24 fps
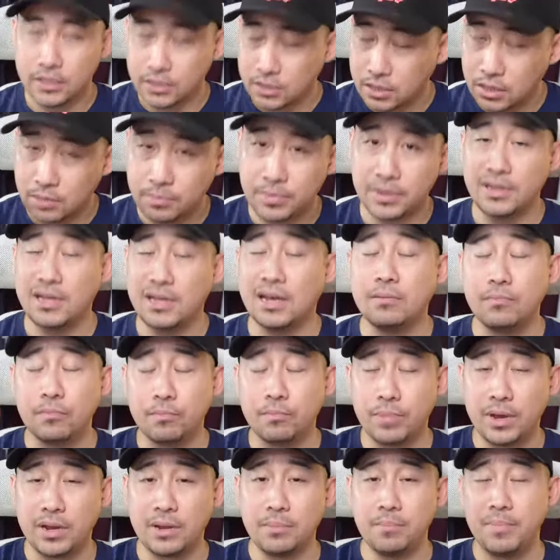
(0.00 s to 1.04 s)
going to be done
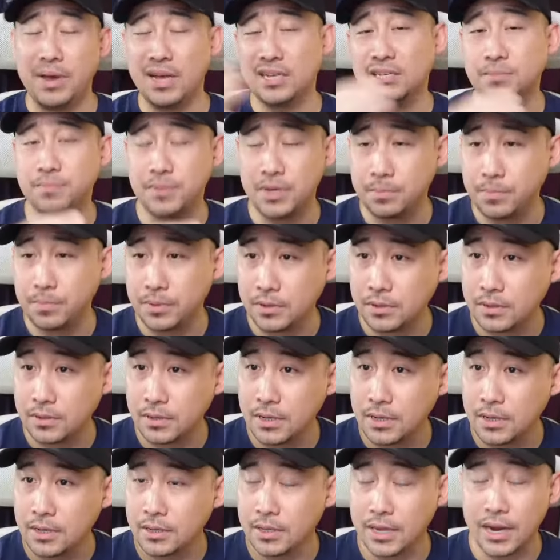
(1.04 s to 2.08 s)
by the best people
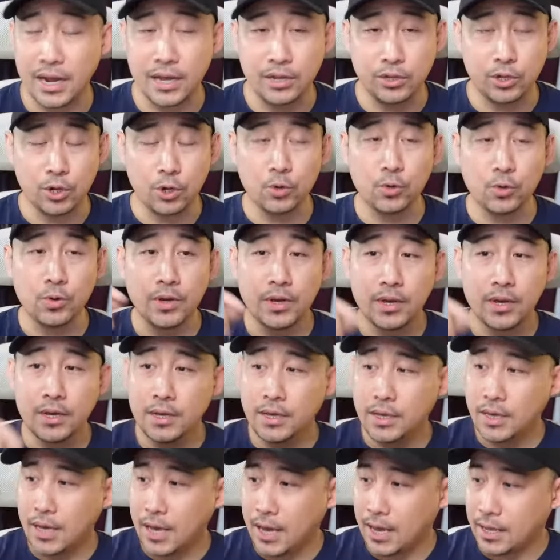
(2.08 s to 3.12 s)
that I know,
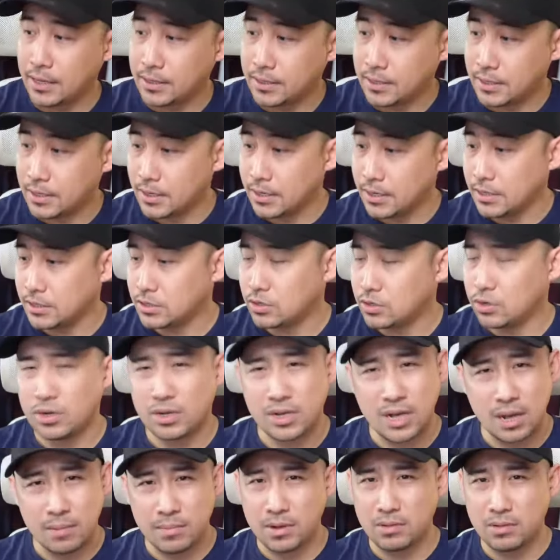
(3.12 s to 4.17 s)
and it's going to
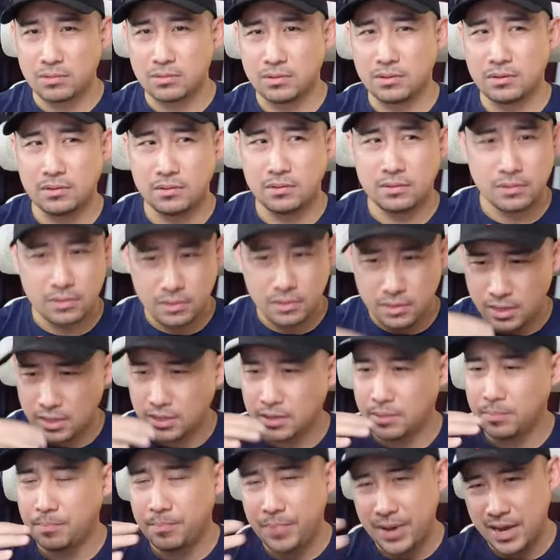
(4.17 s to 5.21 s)
come out in the
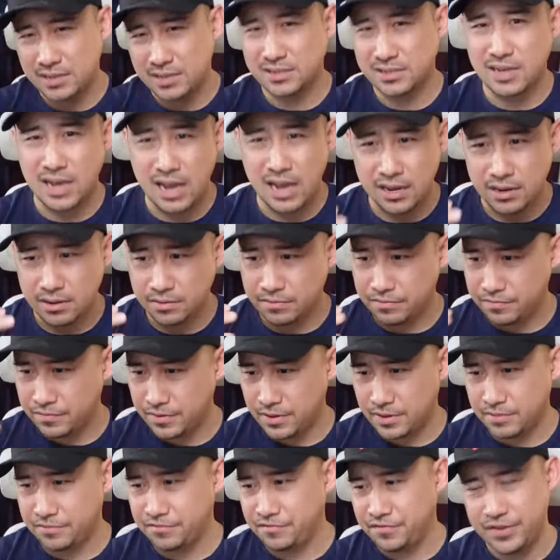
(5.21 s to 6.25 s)
best kind of
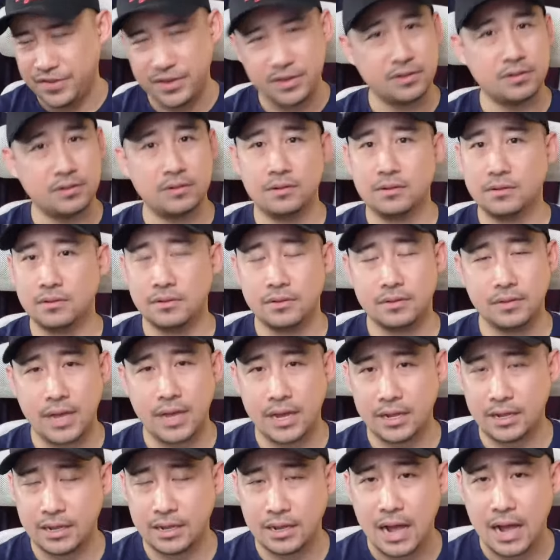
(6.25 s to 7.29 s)
feel
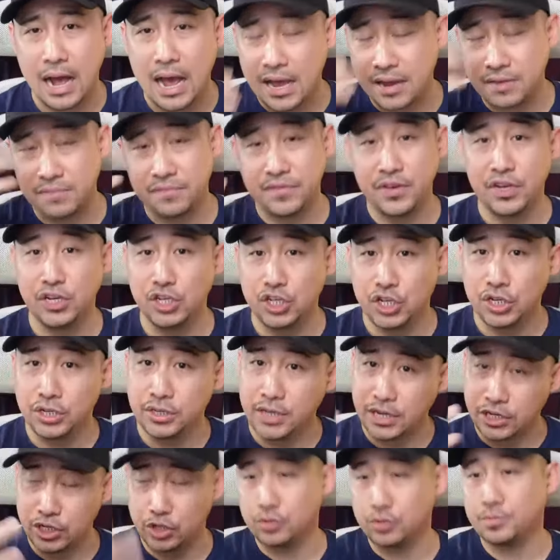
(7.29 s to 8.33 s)
that I envision
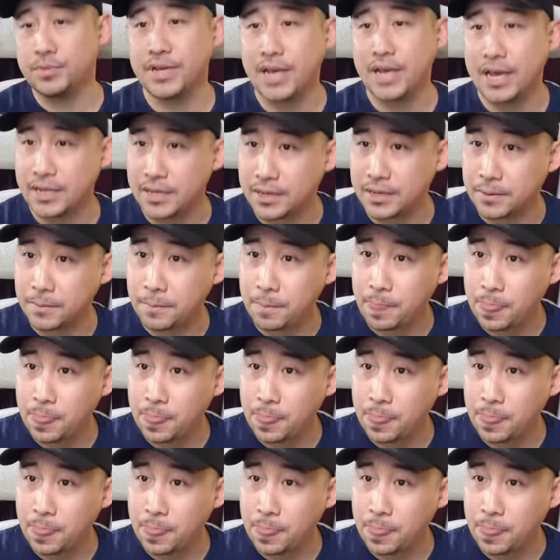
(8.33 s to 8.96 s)
that you'll be getting.